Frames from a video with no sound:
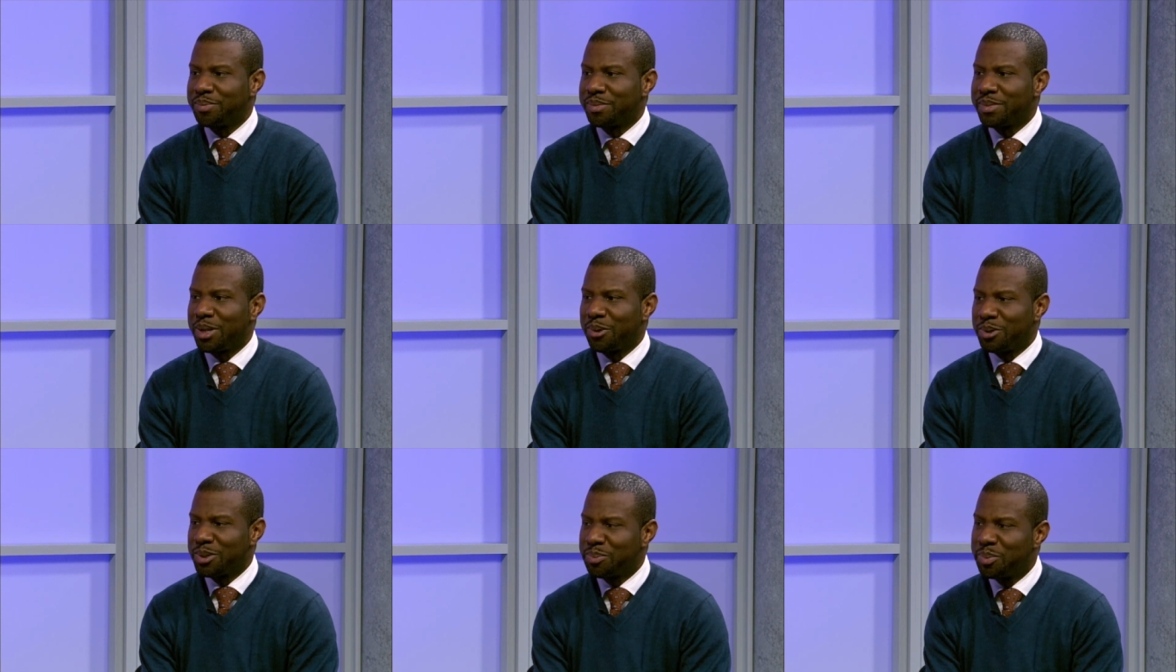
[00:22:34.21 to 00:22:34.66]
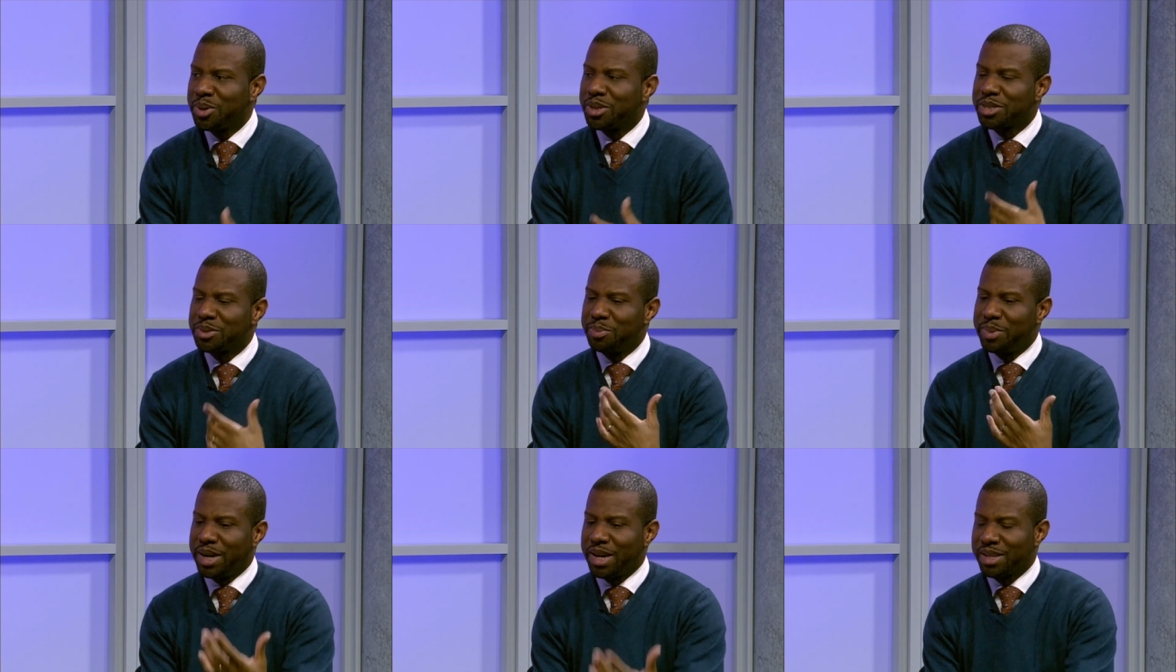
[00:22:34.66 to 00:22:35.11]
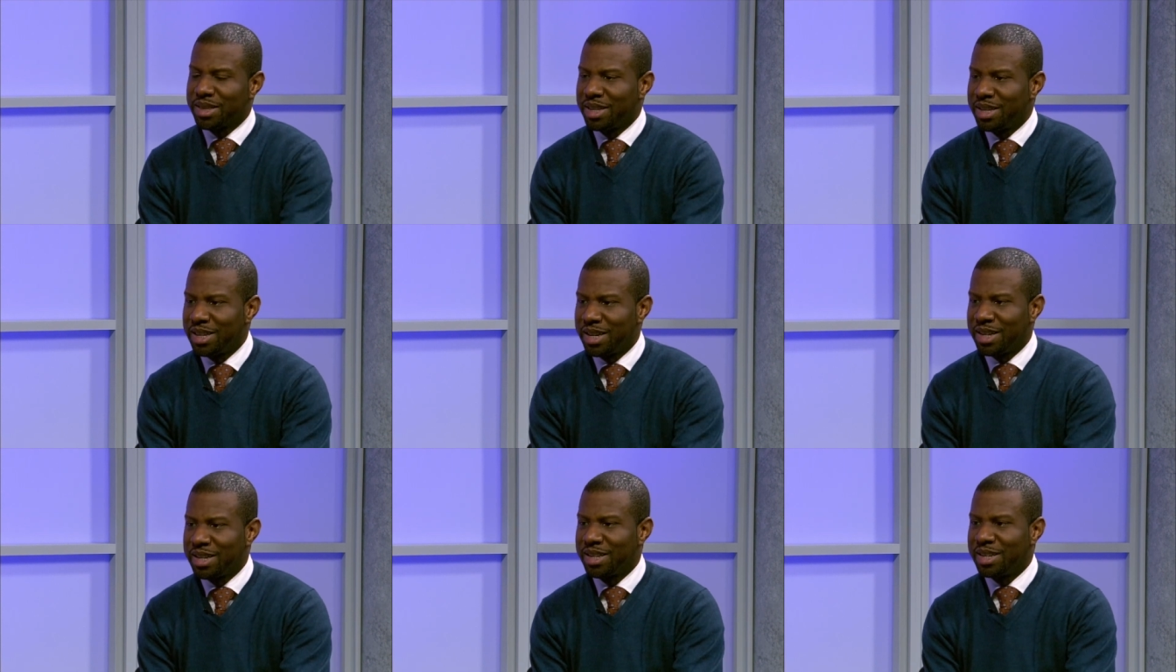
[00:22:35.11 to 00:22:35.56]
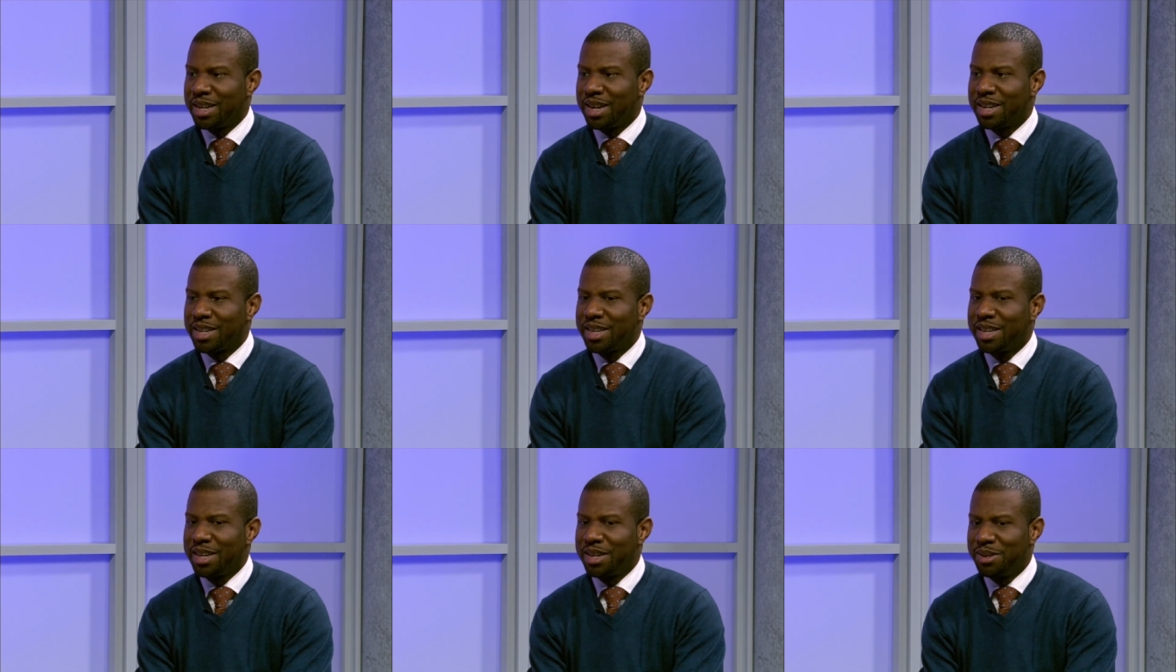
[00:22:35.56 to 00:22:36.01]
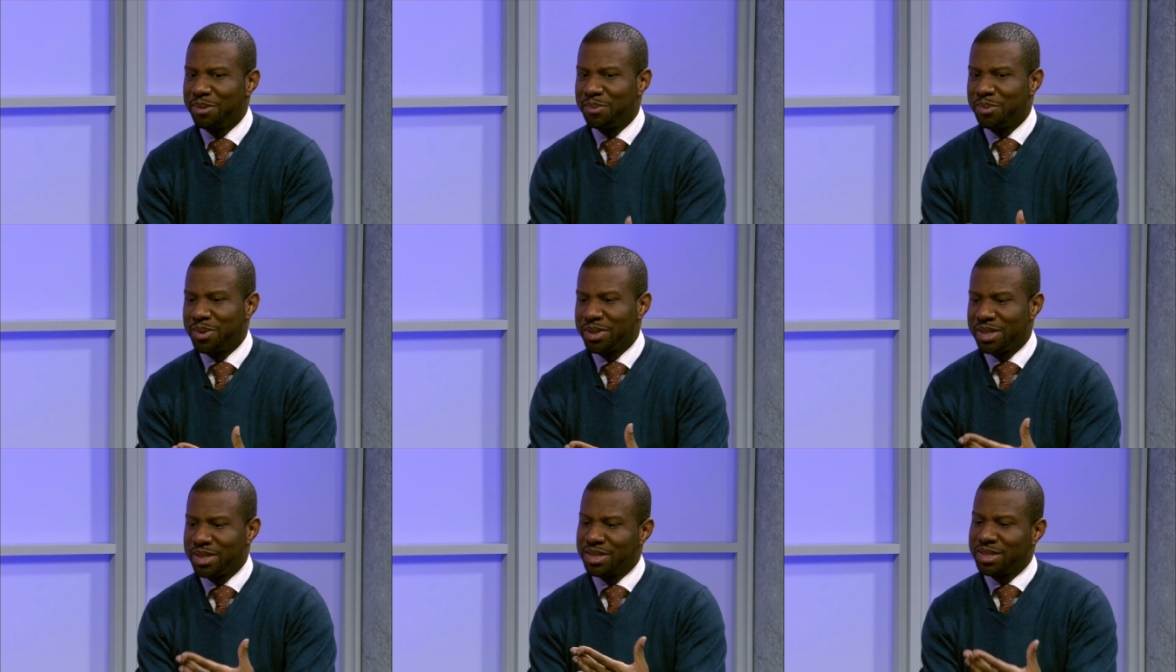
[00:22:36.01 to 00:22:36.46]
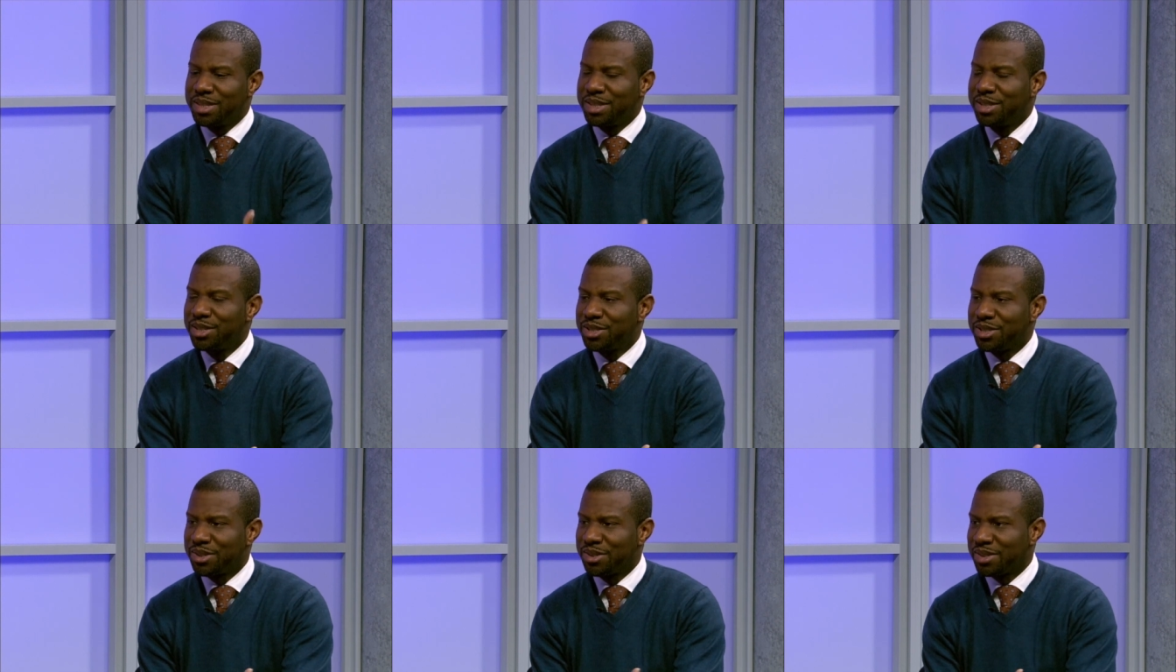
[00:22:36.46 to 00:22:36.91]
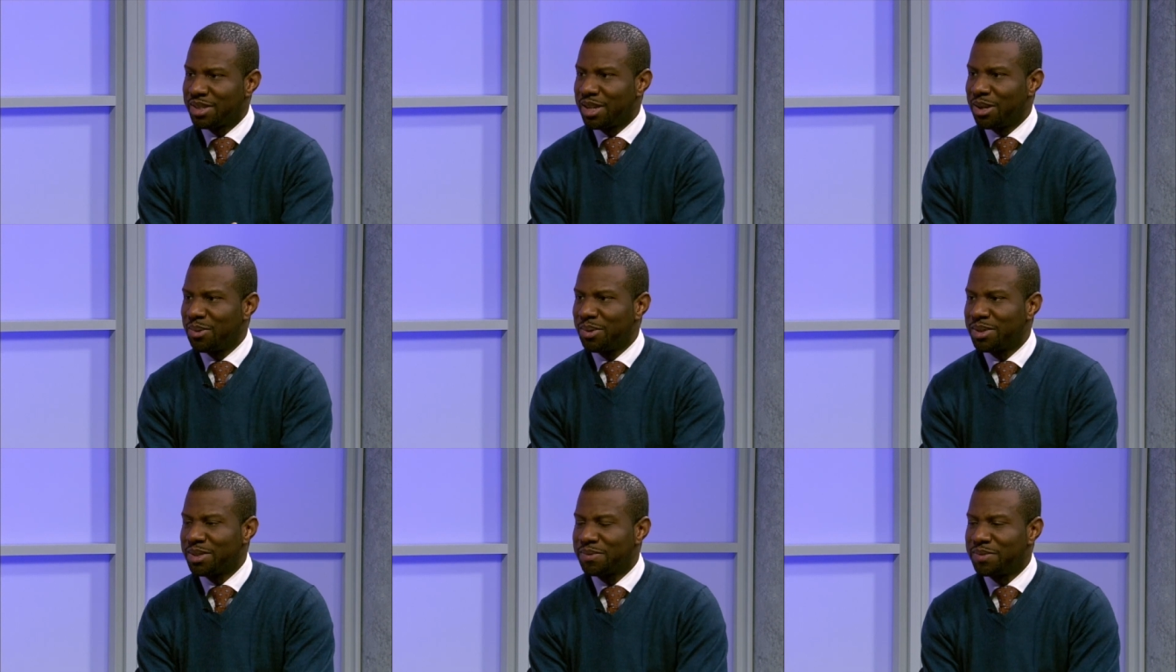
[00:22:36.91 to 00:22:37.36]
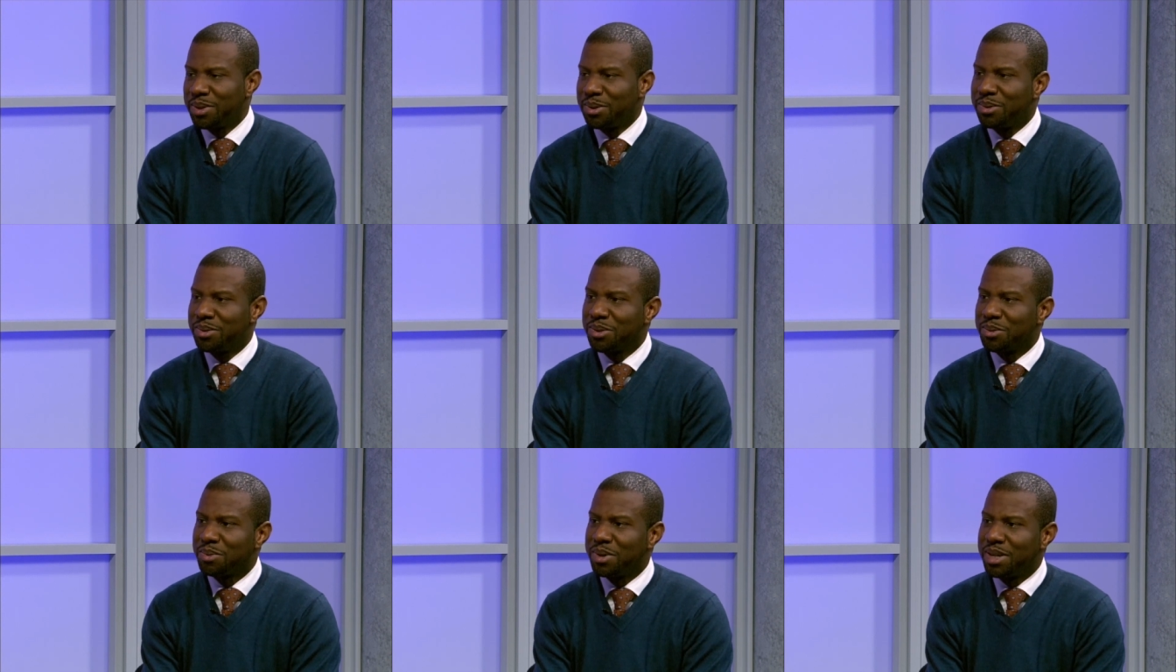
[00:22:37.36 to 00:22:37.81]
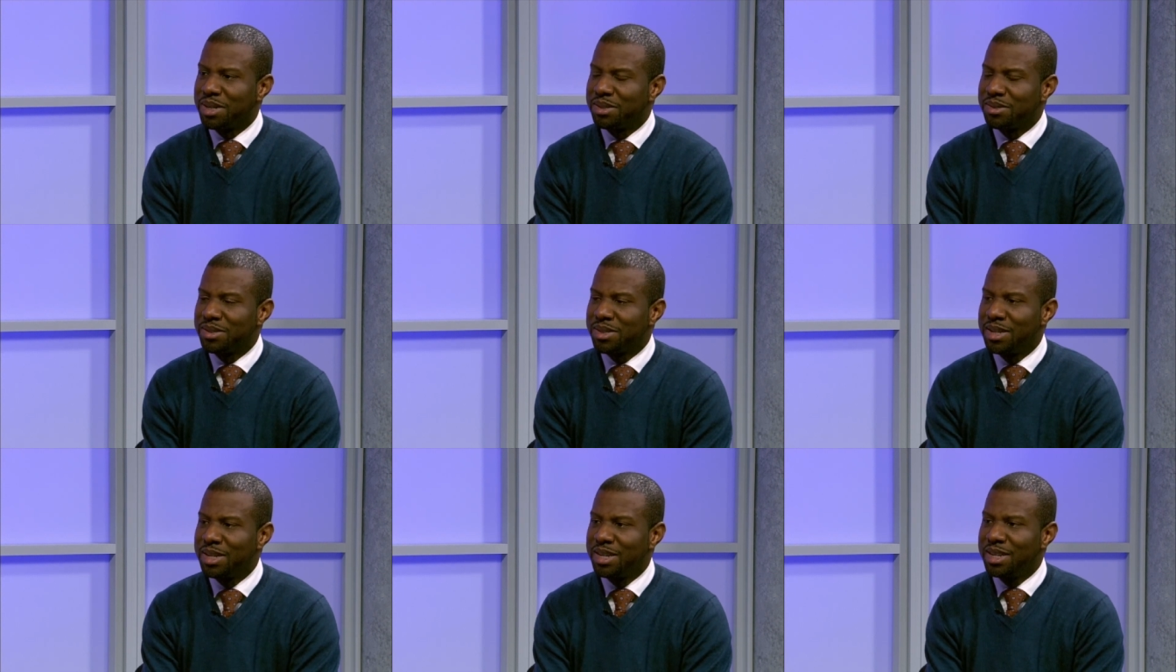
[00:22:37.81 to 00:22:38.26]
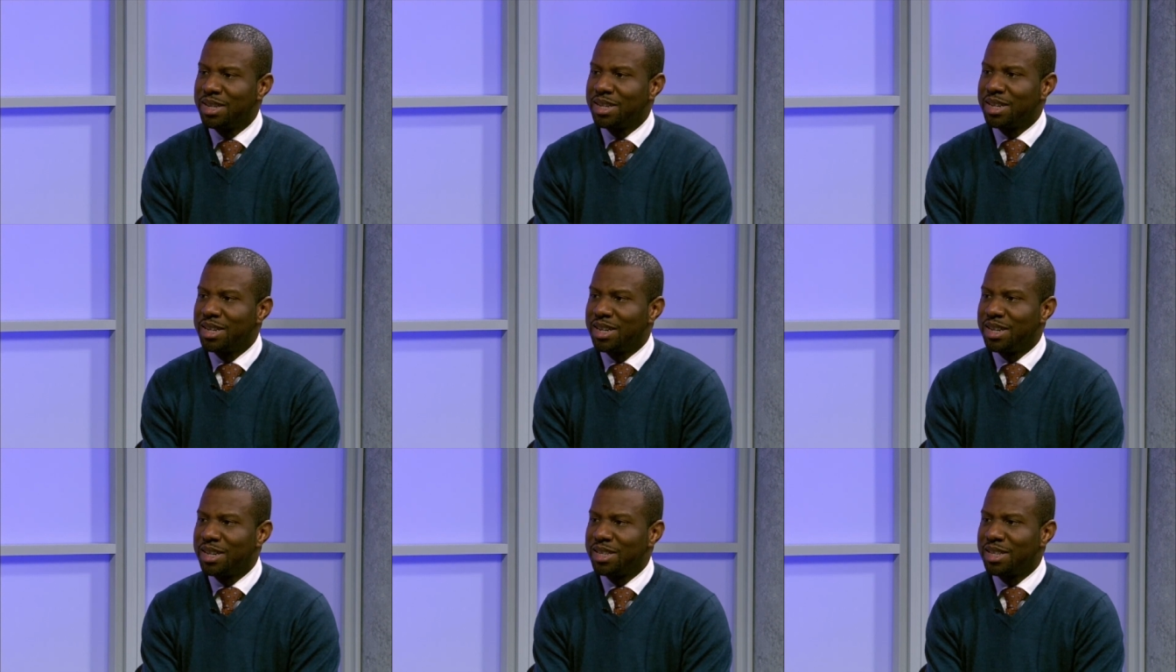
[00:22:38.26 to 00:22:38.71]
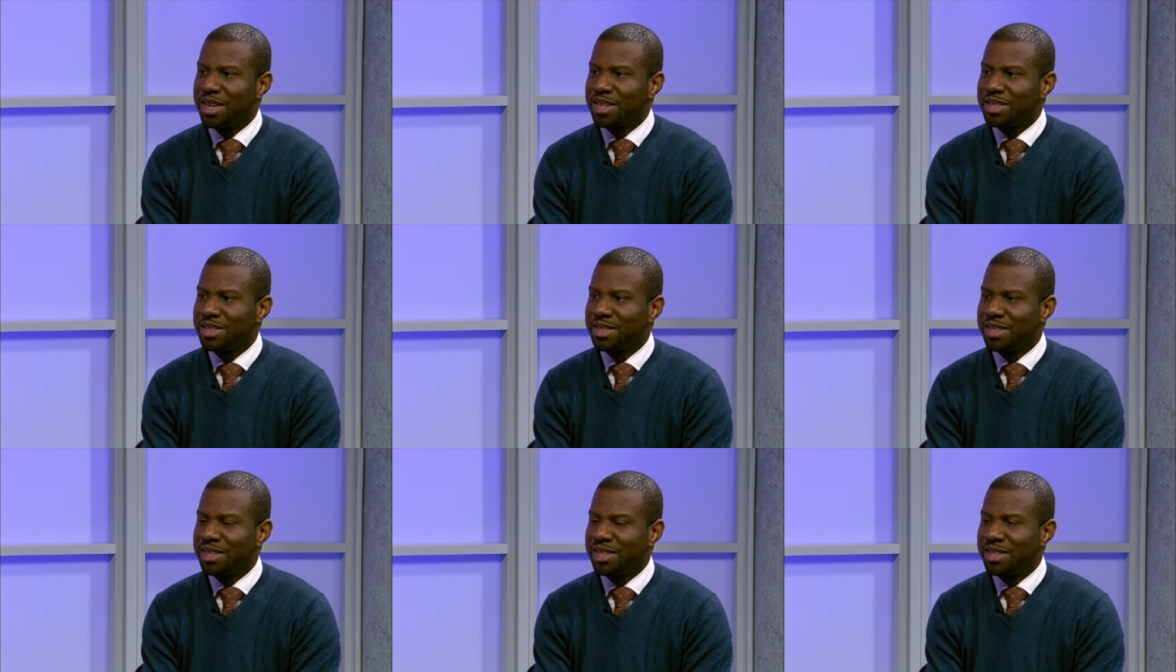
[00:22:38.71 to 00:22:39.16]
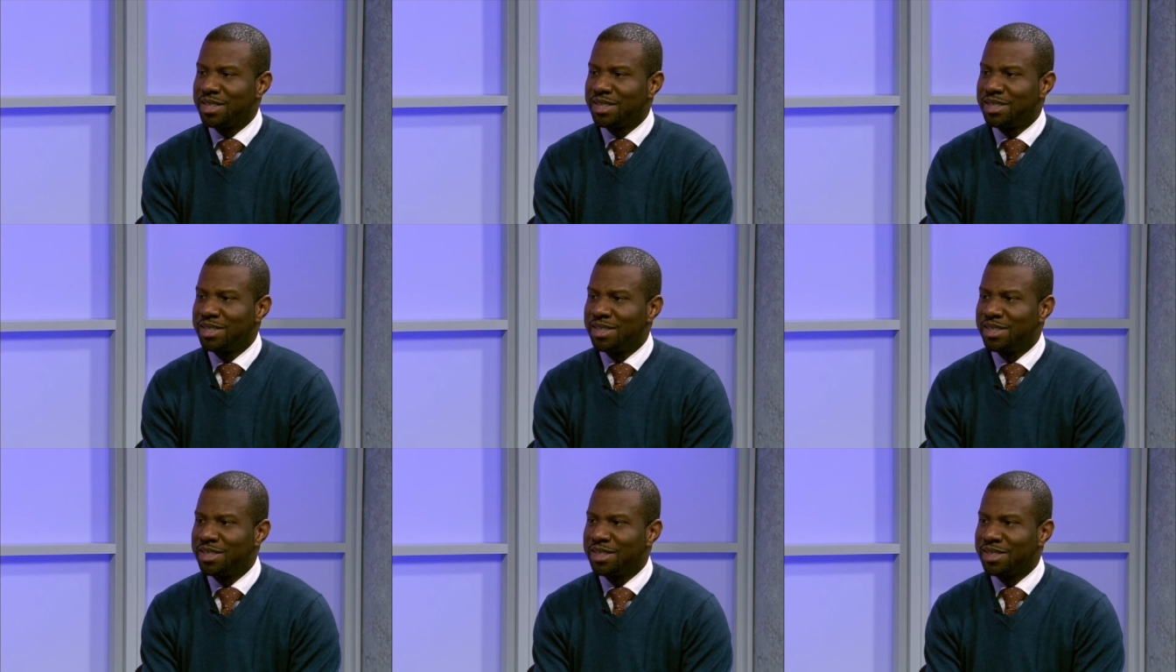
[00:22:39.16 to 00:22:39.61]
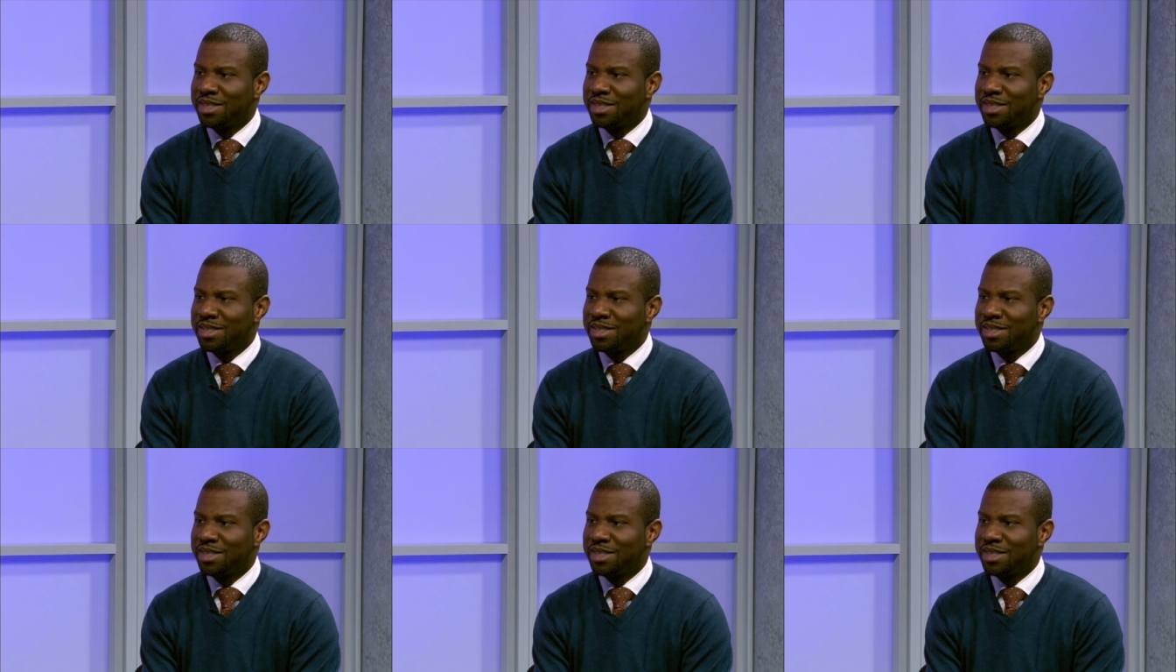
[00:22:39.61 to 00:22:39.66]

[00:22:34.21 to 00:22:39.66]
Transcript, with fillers: there was pushback that I, I gave with this T-shirt that was floating around uh, that said